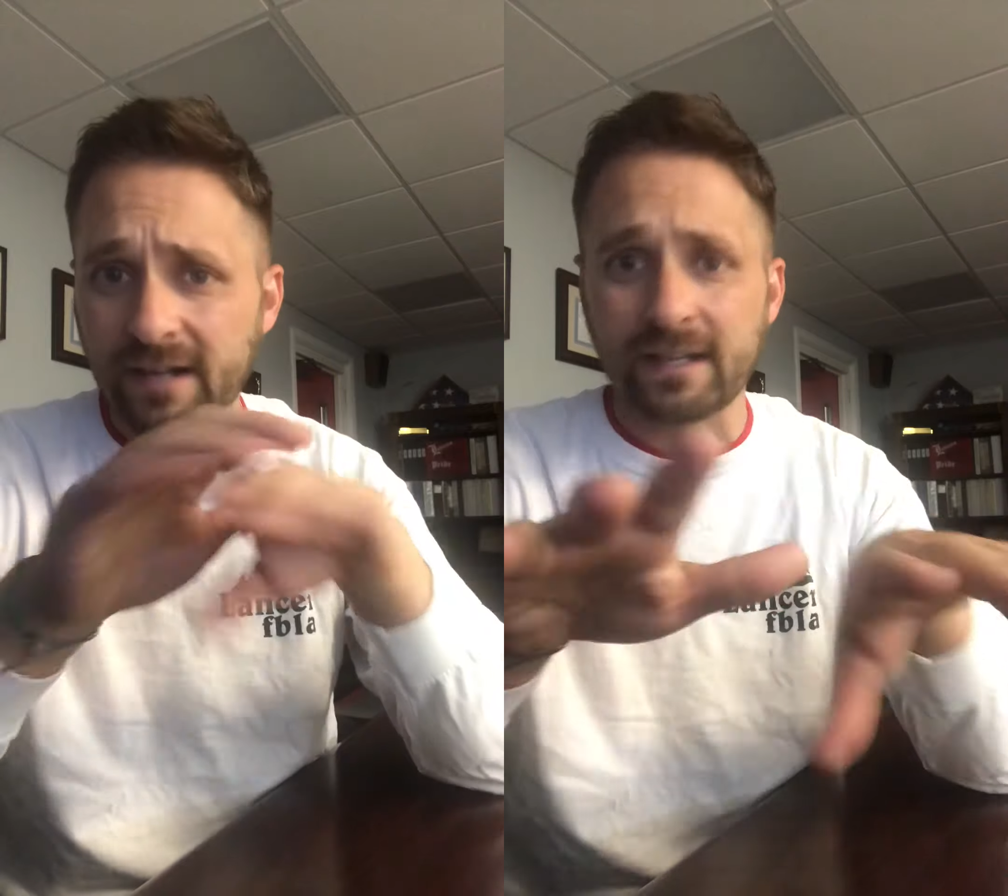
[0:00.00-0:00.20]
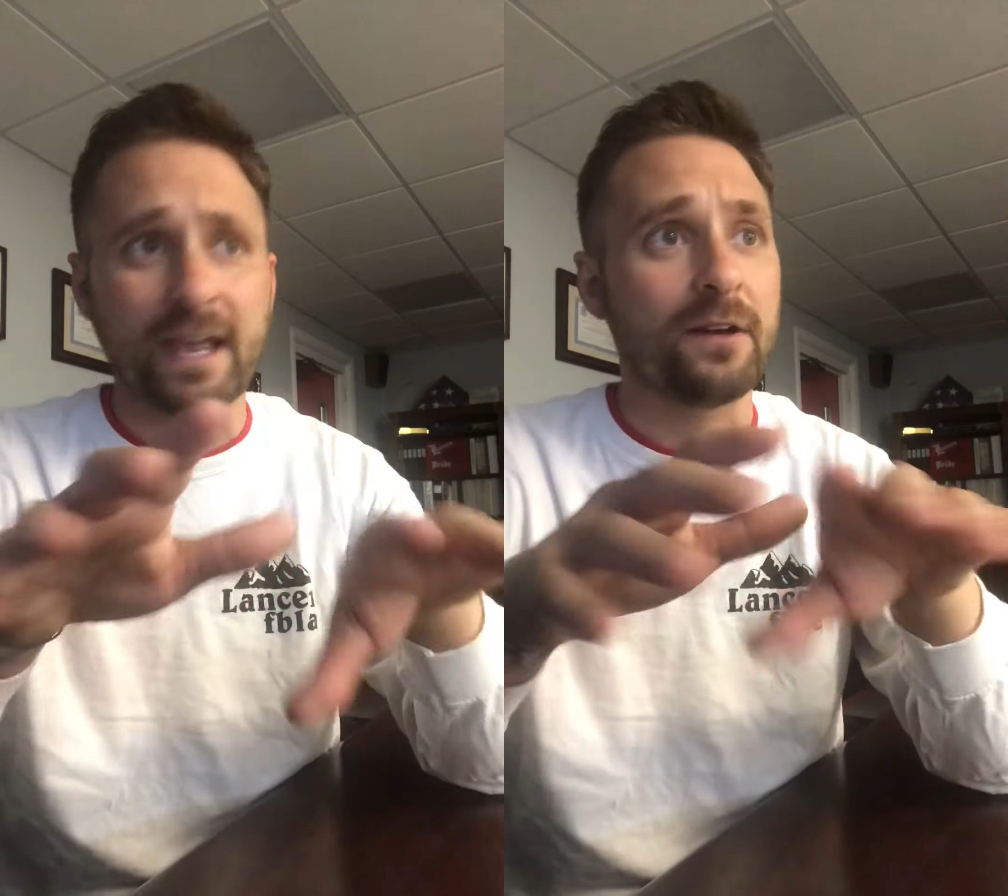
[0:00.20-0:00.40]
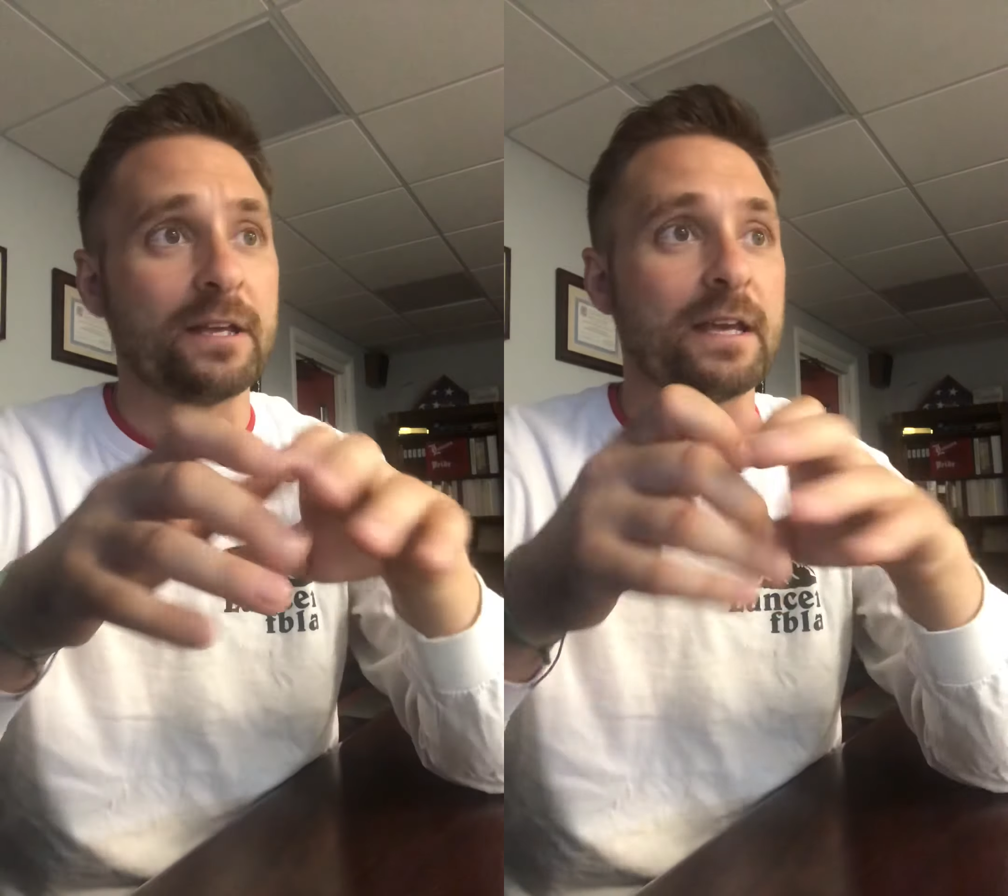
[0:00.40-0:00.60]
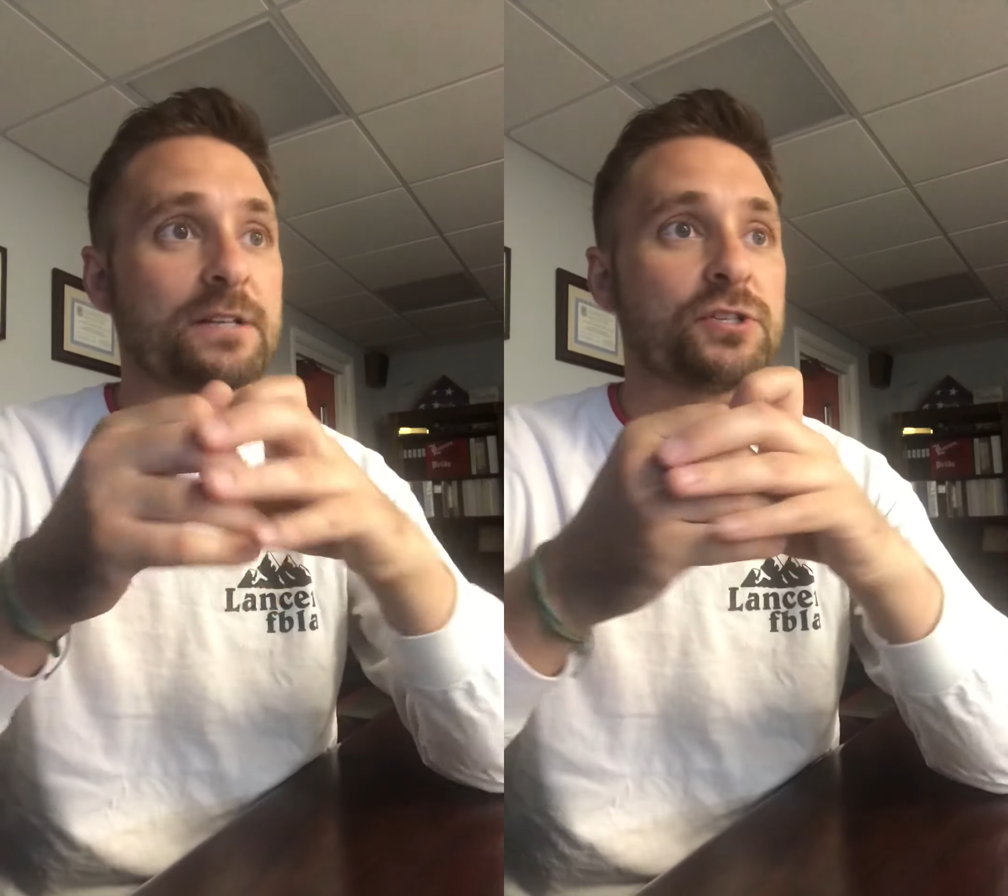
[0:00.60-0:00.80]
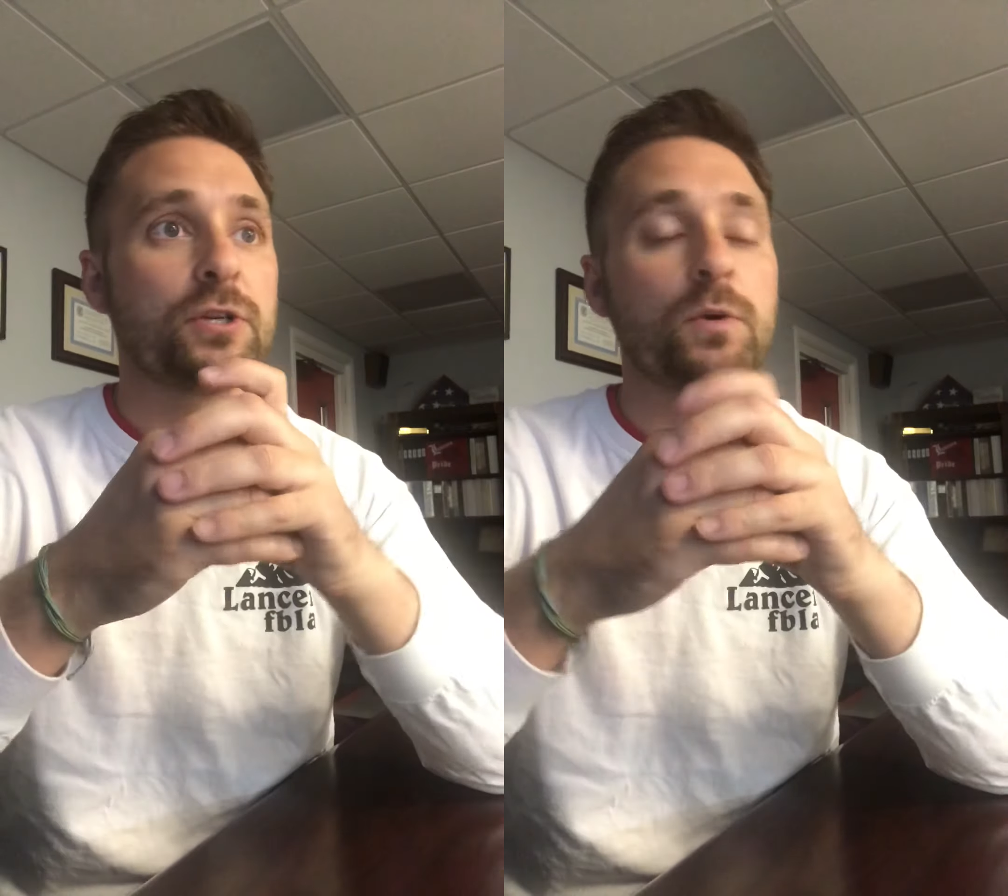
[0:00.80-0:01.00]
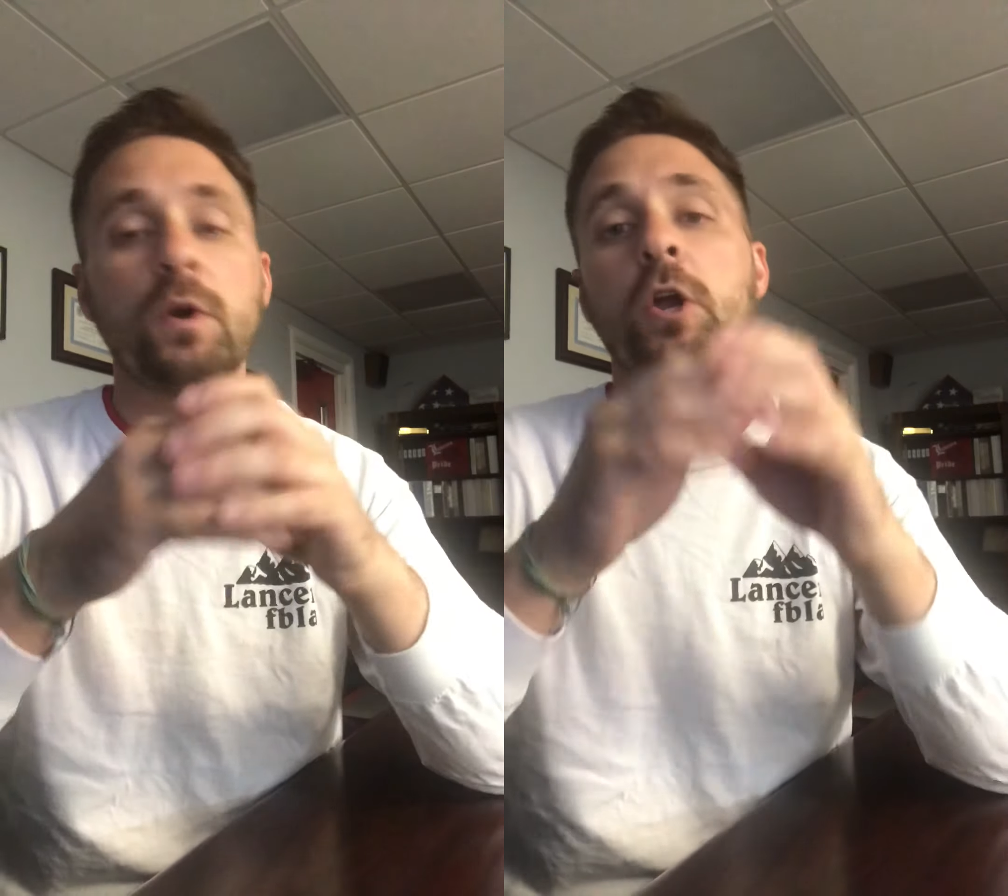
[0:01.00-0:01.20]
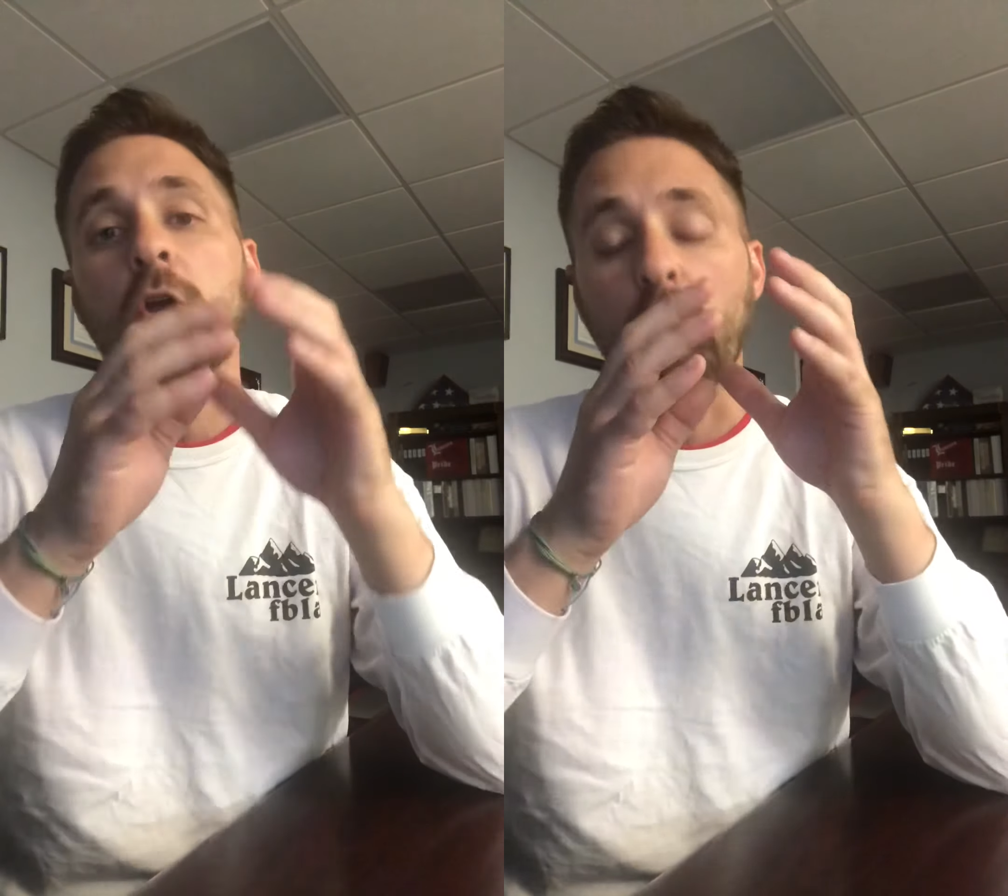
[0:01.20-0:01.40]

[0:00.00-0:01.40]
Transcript: going to count against you.